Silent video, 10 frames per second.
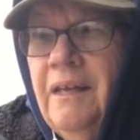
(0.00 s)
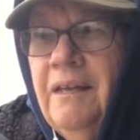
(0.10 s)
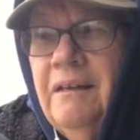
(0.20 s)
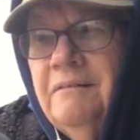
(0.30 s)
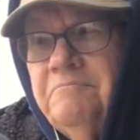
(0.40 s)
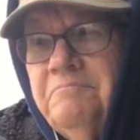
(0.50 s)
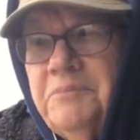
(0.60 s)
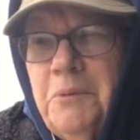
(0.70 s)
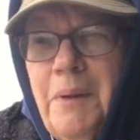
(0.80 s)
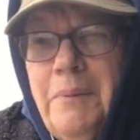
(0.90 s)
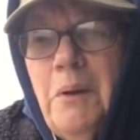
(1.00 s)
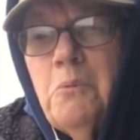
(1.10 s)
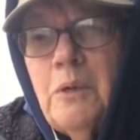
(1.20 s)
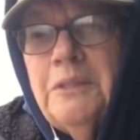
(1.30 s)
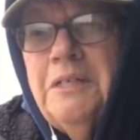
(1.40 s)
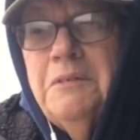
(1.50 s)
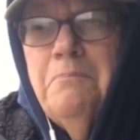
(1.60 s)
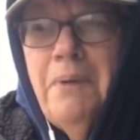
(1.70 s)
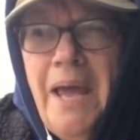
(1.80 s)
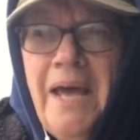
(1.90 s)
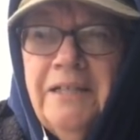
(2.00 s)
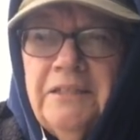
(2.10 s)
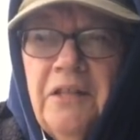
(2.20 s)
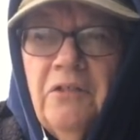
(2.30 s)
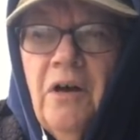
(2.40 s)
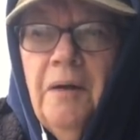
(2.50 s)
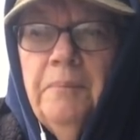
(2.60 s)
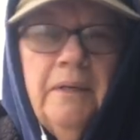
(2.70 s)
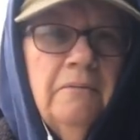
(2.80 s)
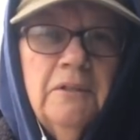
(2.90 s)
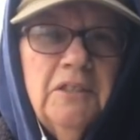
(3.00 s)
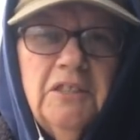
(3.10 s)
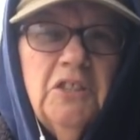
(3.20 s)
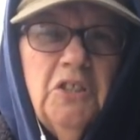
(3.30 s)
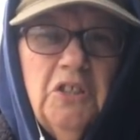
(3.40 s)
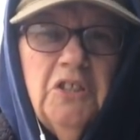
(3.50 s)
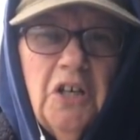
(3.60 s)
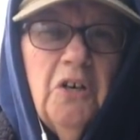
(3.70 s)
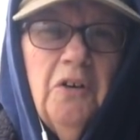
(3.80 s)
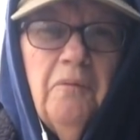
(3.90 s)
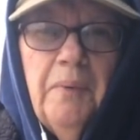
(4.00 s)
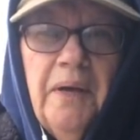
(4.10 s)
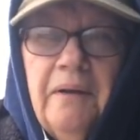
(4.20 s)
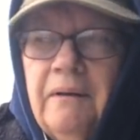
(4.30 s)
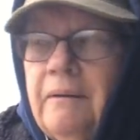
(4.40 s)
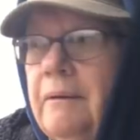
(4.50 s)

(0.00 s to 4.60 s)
And so maybe it wasn't as bad as I thought, but it wasn't as good as it could have been.